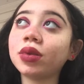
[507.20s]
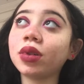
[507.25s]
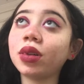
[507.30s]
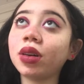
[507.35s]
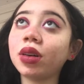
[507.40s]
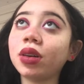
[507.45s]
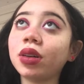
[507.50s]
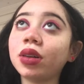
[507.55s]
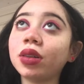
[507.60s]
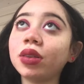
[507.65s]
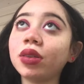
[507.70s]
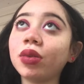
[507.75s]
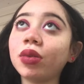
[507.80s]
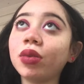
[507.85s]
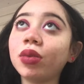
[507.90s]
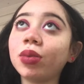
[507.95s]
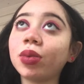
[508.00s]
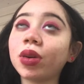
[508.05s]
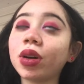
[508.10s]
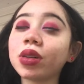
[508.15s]
on the
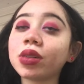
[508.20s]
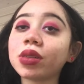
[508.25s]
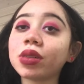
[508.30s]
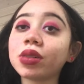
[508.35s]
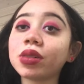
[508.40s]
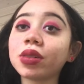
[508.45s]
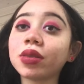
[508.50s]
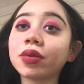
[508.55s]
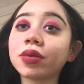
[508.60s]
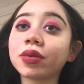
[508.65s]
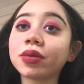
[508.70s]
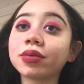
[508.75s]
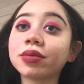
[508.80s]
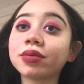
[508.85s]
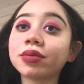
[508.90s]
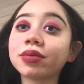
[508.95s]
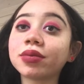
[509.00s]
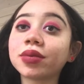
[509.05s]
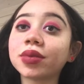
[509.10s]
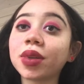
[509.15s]
whole process of
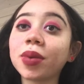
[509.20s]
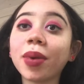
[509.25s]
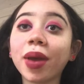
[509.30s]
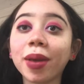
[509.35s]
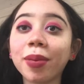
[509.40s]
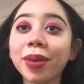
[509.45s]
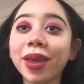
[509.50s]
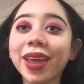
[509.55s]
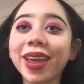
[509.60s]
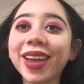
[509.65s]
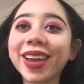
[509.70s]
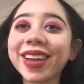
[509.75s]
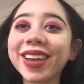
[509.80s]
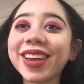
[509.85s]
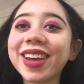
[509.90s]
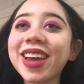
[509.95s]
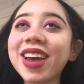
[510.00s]
the baby.